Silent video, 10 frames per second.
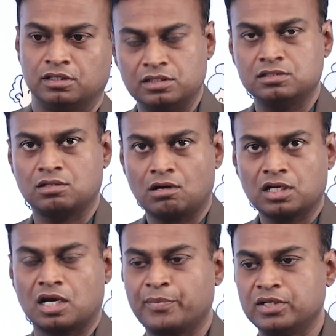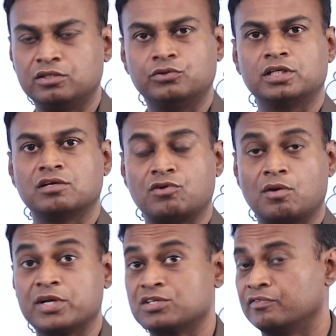It is not happening during the
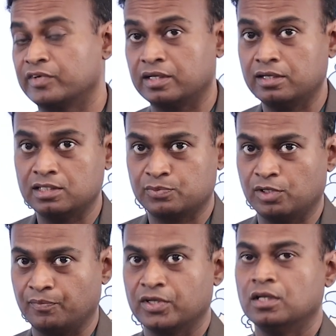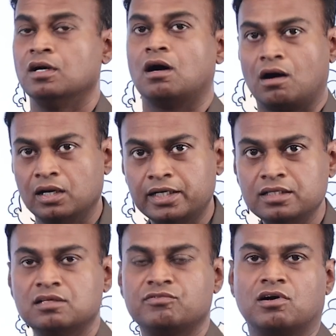formation of egg and sperm.
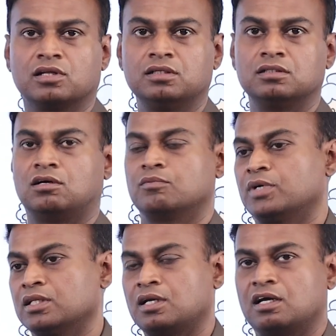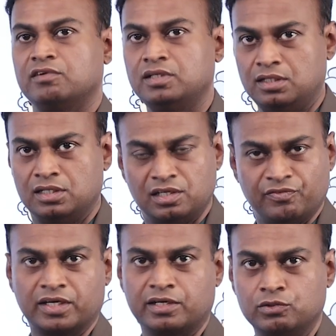Already the father or mother have a
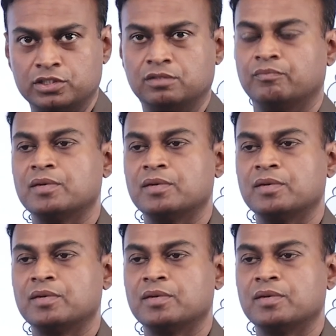defective gene.